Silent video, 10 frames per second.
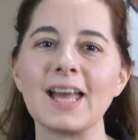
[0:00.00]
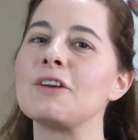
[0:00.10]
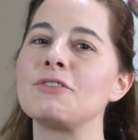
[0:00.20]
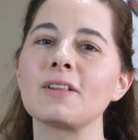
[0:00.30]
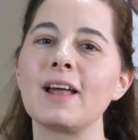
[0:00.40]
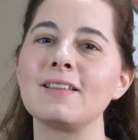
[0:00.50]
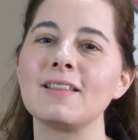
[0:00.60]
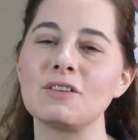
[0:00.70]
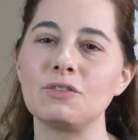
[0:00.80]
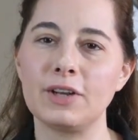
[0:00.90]
If you like
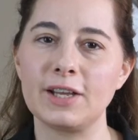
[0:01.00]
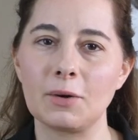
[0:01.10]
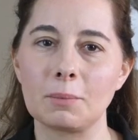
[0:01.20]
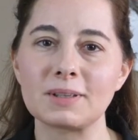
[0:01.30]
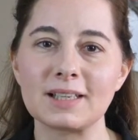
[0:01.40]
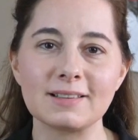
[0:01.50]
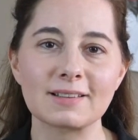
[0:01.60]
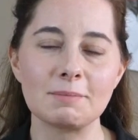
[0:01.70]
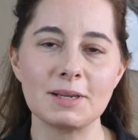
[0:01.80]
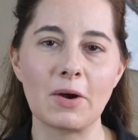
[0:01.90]
this video, please
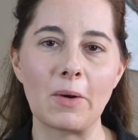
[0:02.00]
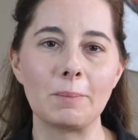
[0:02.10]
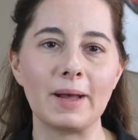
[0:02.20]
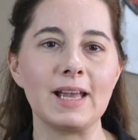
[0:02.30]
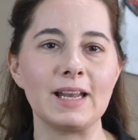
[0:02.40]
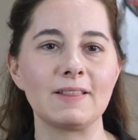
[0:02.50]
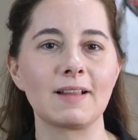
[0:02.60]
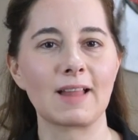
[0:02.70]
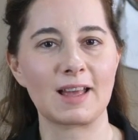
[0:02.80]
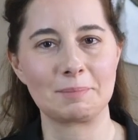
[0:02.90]
let me know by hitting
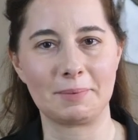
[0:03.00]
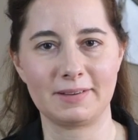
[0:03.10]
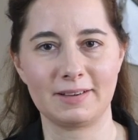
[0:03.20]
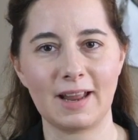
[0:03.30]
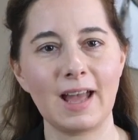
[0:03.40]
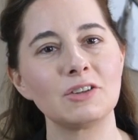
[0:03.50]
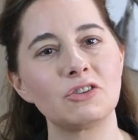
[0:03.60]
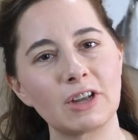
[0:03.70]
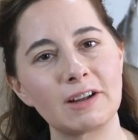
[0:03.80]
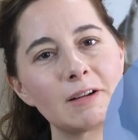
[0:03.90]
the like button and
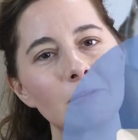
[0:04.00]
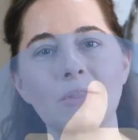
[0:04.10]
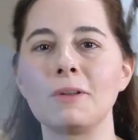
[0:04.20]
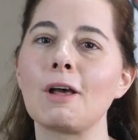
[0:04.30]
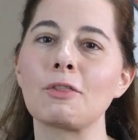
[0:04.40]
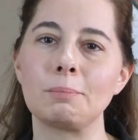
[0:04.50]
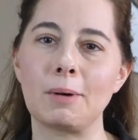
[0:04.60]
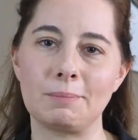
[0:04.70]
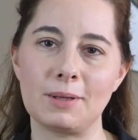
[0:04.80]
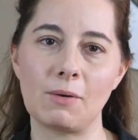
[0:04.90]
share it with another
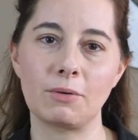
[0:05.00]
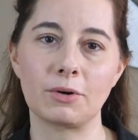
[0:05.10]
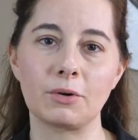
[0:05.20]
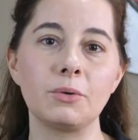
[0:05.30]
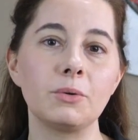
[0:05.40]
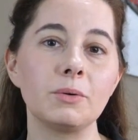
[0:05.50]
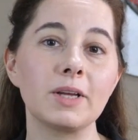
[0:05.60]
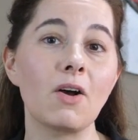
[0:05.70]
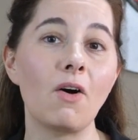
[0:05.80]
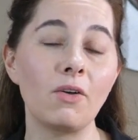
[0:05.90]
puppy owner who
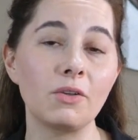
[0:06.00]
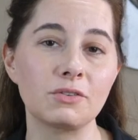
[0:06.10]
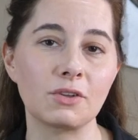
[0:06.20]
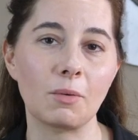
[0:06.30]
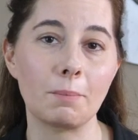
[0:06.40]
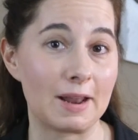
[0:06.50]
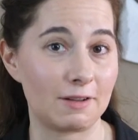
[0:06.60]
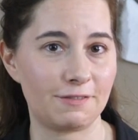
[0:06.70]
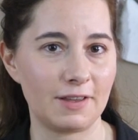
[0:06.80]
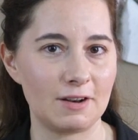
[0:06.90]
can also
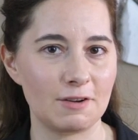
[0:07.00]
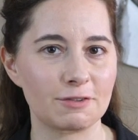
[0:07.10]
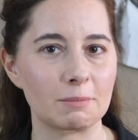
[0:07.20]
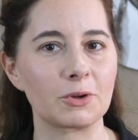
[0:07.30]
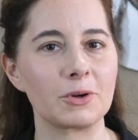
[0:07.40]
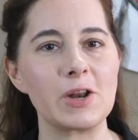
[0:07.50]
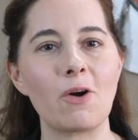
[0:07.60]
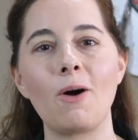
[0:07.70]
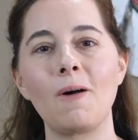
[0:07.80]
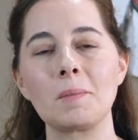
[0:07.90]
benefit from learning
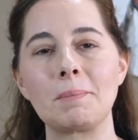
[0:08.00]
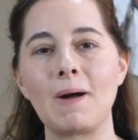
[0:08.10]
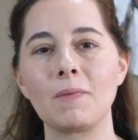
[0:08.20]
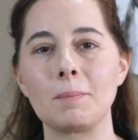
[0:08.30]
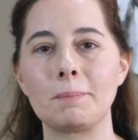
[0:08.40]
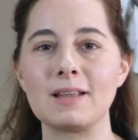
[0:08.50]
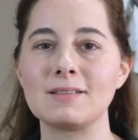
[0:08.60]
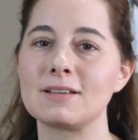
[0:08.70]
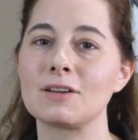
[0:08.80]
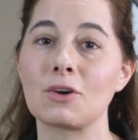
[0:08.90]
all about the
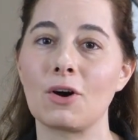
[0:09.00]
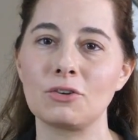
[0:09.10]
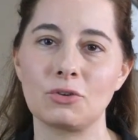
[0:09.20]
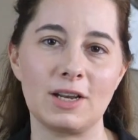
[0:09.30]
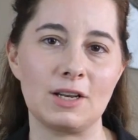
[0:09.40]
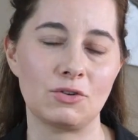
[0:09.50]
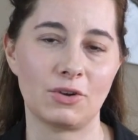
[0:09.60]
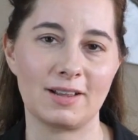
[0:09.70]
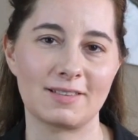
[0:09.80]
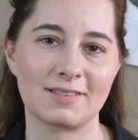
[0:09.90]
best dog training
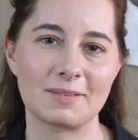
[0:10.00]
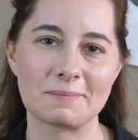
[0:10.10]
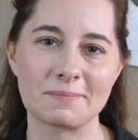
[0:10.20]
treats.